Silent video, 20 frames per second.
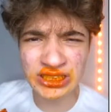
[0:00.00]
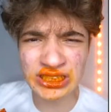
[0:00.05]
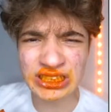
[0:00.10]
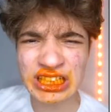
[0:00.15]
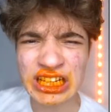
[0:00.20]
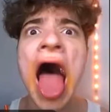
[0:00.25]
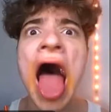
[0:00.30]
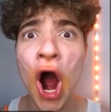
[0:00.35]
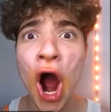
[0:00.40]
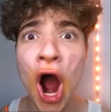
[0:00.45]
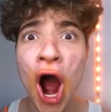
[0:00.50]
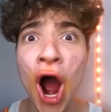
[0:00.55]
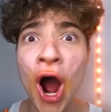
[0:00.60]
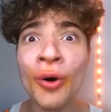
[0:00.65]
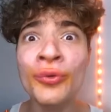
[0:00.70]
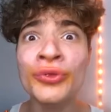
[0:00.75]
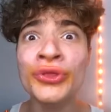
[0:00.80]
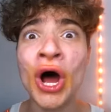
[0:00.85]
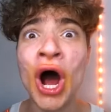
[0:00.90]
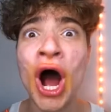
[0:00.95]
Oh
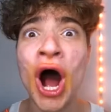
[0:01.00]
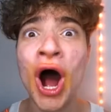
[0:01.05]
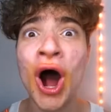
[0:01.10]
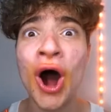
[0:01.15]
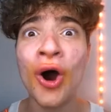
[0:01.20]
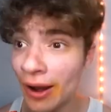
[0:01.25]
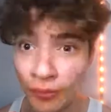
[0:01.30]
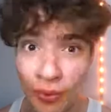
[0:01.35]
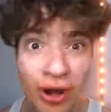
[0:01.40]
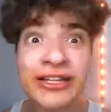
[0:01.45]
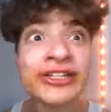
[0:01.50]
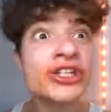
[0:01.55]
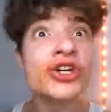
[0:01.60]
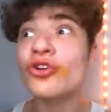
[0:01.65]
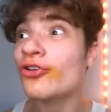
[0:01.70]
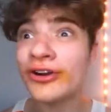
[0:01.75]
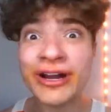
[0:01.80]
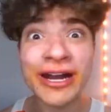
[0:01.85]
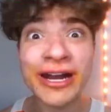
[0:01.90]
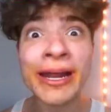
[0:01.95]
no! I want to
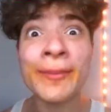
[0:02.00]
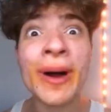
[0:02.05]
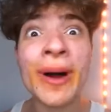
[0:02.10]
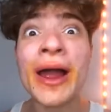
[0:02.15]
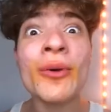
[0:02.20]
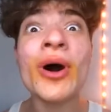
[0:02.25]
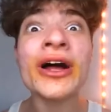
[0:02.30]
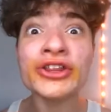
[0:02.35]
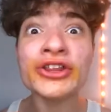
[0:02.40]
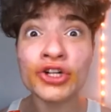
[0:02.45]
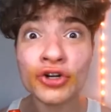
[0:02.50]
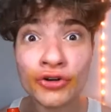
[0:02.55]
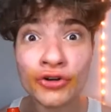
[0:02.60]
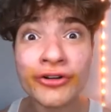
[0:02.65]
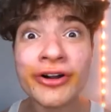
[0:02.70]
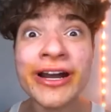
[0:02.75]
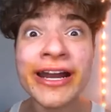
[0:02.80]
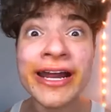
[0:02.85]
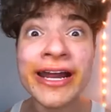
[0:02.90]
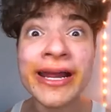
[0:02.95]
cream, I want to
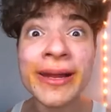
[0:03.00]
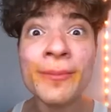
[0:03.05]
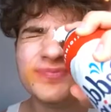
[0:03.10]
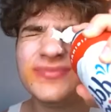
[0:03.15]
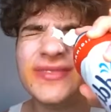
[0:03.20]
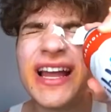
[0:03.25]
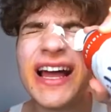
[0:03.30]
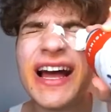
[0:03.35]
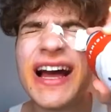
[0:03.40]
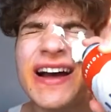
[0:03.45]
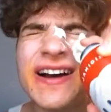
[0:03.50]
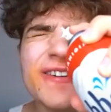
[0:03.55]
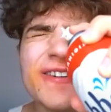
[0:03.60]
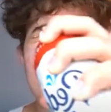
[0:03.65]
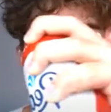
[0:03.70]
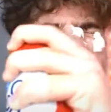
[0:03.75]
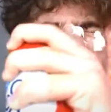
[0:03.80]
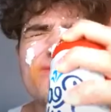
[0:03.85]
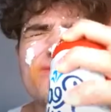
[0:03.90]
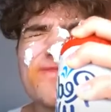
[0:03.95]
cream! Yeah.
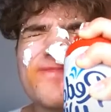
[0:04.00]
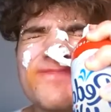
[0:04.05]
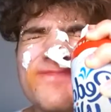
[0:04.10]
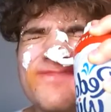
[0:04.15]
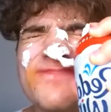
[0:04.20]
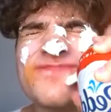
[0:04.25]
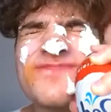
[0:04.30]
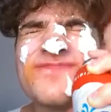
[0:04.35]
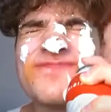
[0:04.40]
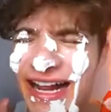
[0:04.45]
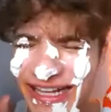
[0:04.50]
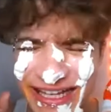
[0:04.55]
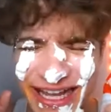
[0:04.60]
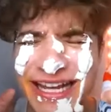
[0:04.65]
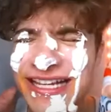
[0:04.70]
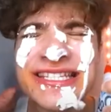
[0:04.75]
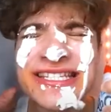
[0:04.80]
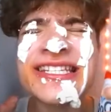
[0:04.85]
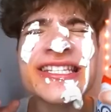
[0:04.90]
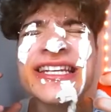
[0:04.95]
I
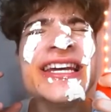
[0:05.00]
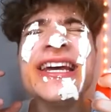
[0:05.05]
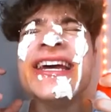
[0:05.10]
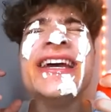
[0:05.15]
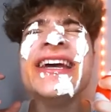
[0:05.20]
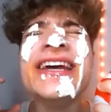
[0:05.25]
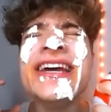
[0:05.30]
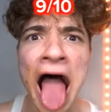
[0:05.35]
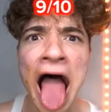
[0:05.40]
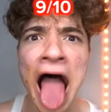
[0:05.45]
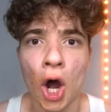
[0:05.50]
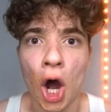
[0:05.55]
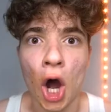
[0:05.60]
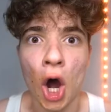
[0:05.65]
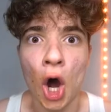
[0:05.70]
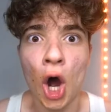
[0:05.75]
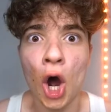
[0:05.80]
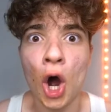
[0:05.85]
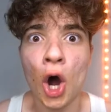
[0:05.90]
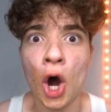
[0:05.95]
can't see!
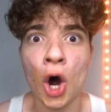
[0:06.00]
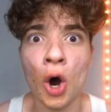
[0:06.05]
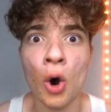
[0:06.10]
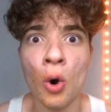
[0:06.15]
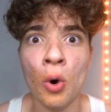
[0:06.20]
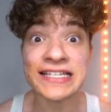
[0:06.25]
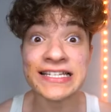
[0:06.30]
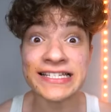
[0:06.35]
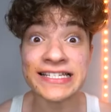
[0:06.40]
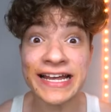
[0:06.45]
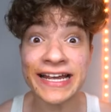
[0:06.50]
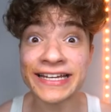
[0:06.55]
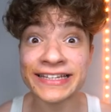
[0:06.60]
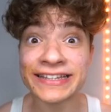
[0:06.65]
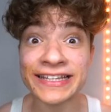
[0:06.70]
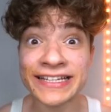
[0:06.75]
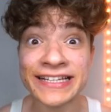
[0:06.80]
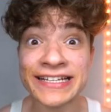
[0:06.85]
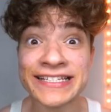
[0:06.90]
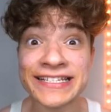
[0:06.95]
Uh-oh! Satan
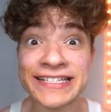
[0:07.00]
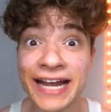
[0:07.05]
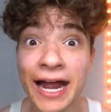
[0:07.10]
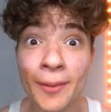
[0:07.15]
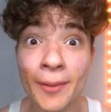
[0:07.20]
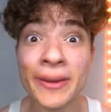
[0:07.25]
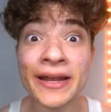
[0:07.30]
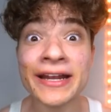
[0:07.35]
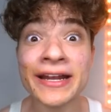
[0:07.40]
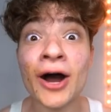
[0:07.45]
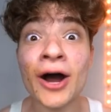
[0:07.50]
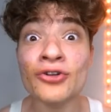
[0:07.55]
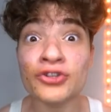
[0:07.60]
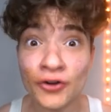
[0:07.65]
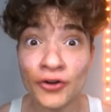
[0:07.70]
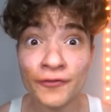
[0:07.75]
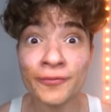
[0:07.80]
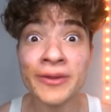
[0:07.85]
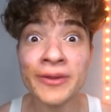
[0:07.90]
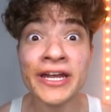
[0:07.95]
is coming out
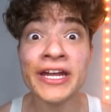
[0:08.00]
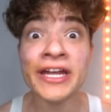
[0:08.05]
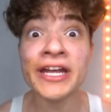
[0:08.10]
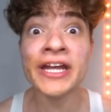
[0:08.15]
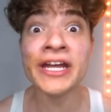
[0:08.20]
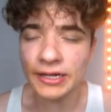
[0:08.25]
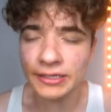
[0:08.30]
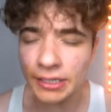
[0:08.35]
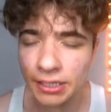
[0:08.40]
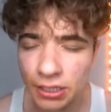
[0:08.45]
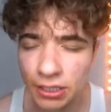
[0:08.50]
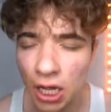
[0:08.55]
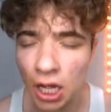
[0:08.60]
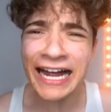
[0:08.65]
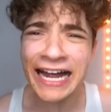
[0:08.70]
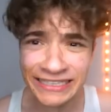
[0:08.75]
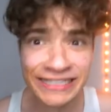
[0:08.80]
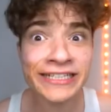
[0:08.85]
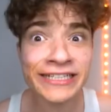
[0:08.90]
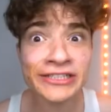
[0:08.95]
of me! I need, I
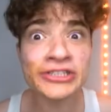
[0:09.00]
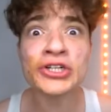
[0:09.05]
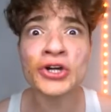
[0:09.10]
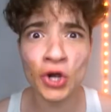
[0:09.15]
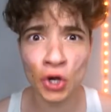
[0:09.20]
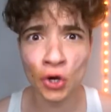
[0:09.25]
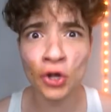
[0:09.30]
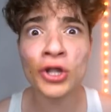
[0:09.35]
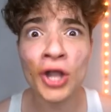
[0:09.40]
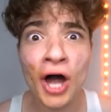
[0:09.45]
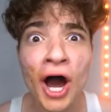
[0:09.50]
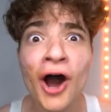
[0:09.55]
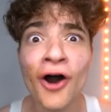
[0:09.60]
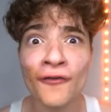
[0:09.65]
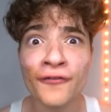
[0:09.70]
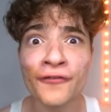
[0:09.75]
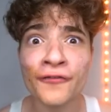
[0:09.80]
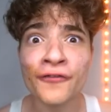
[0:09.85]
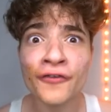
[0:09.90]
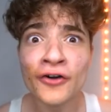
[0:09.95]
need to cool
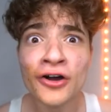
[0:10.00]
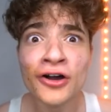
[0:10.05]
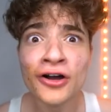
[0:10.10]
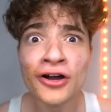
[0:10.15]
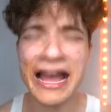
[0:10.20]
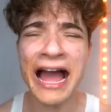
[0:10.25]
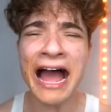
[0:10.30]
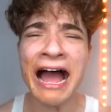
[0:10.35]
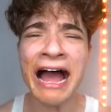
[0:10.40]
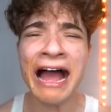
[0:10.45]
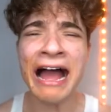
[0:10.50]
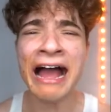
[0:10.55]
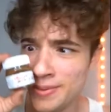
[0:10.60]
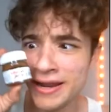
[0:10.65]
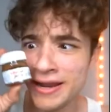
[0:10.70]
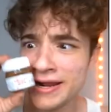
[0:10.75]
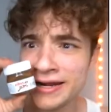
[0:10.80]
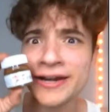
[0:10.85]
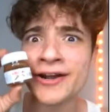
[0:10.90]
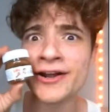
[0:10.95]
off! Uh.
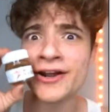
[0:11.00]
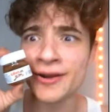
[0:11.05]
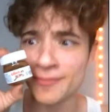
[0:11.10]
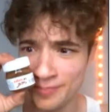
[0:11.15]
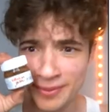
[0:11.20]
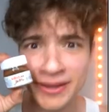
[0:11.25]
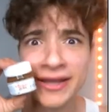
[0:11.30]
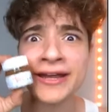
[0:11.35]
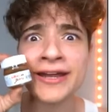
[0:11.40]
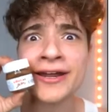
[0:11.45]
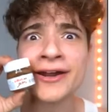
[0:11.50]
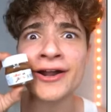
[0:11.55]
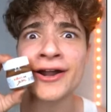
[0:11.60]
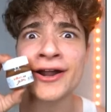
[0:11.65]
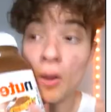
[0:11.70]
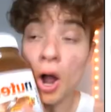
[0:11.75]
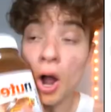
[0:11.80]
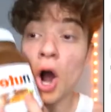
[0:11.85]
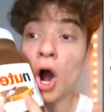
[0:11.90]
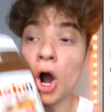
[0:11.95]
Bigger, bigger!
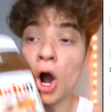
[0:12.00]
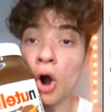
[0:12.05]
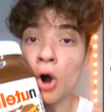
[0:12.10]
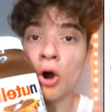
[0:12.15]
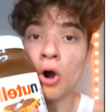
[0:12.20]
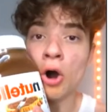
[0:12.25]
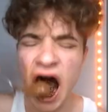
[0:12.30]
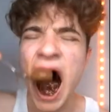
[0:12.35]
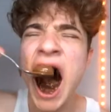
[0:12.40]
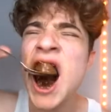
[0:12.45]
Oh! Ah.